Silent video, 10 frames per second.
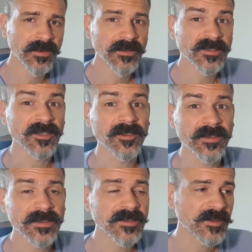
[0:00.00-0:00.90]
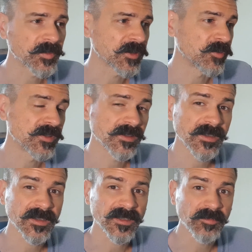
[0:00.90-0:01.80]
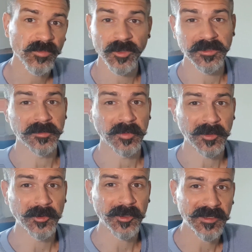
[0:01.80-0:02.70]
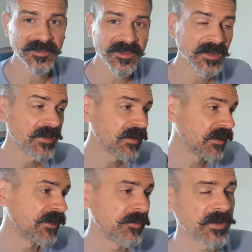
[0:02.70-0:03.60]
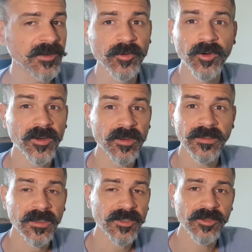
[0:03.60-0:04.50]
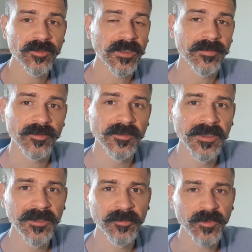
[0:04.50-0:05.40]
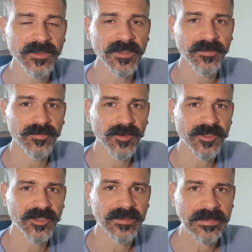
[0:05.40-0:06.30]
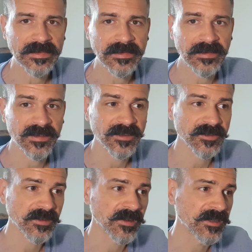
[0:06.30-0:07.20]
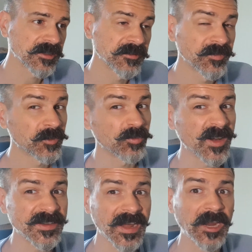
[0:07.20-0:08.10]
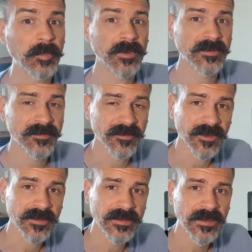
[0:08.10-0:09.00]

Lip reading: So this is something we see not just with cookies, at an organizational level. We see friction in things like red tape, right?